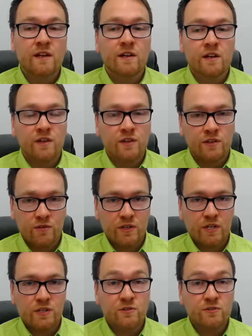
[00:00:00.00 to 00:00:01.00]
you can
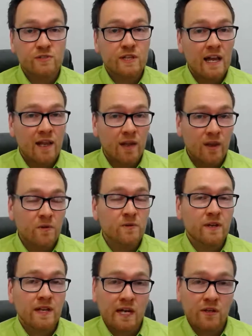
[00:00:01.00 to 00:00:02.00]
use that loan
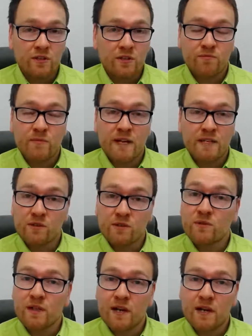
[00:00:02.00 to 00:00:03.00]
account you've made in your
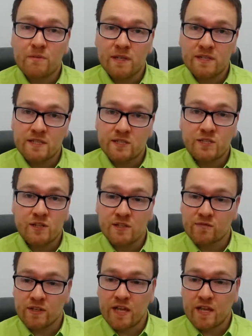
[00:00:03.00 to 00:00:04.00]
liabilities chart of
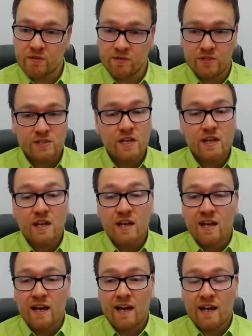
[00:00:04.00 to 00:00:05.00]
accounts.
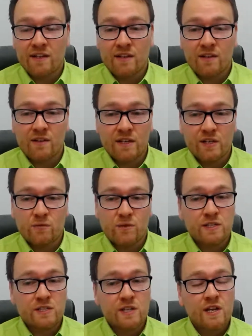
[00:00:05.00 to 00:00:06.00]
And
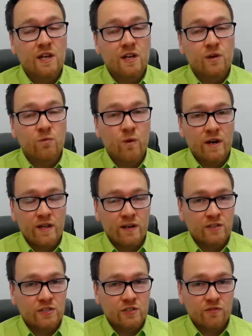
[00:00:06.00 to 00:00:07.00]
likewise, when it
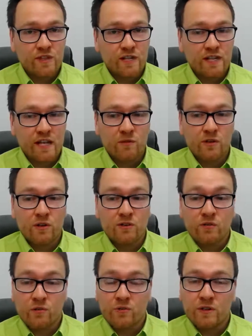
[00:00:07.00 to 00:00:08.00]
asks you for the account code for
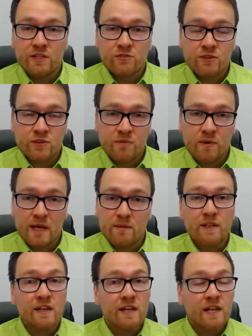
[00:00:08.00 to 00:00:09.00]
your interest
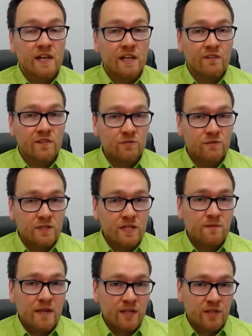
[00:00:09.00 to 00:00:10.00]
repayment, if you did
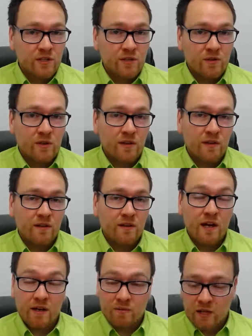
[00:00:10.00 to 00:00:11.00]
make a
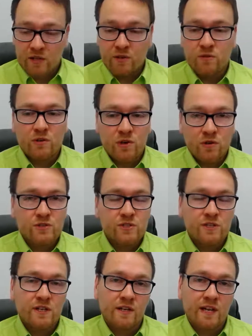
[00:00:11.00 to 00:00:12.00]
new cost
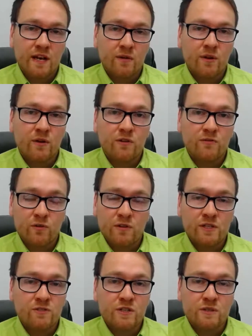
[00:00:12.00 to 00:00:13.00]
account code for your
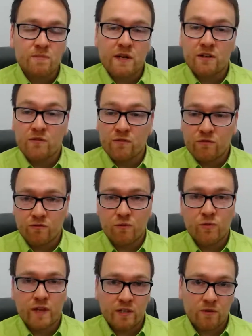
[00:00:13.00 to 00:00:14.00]
interest paid for
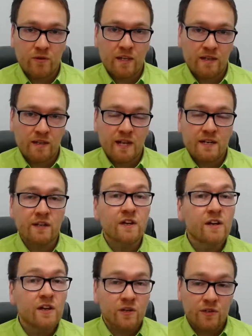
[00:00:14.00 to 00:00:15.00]
that unique lender,
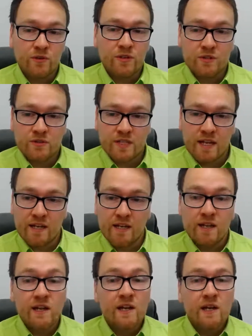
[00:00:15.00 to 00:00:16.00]
you can use that here.
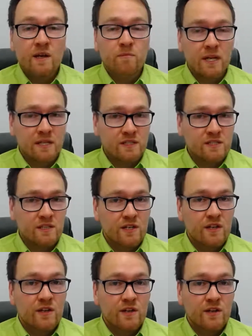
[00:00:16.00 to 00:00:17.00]
But
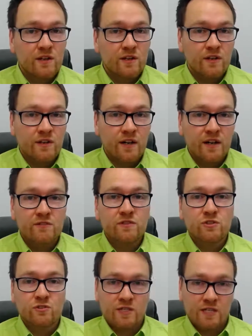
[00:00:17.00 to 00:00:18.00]
neither
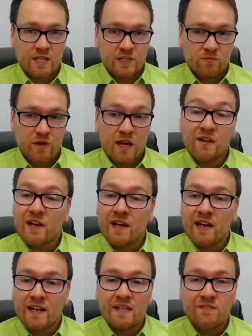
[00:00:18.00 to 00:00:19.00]
transaction will have
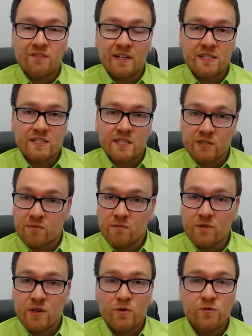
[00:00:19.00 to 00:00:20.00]
any VAT, so
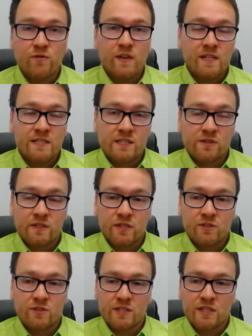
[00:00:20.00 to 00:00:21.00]
no VAT on these
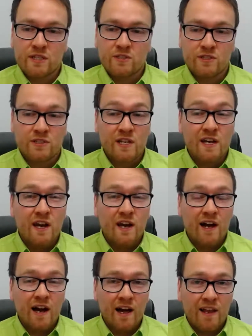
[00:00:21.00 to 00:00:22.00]
transactions,
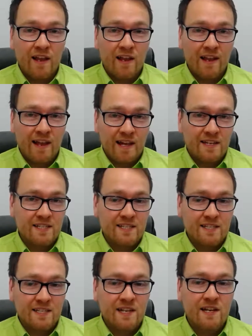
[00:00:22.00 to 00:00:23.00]
unless
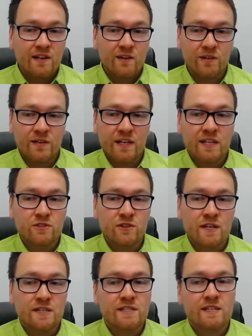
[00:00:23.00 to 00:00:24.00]
on the
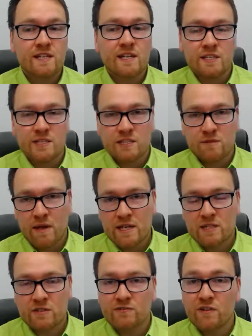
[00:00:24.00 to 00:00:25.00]
interest it
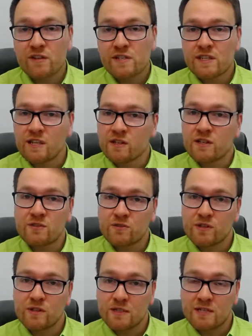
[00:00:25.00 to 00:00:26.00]
specifies in the
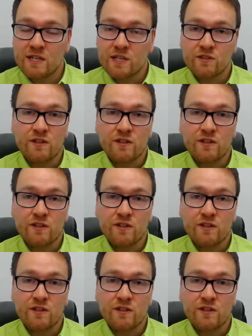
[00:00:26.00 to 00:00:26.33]
documentation.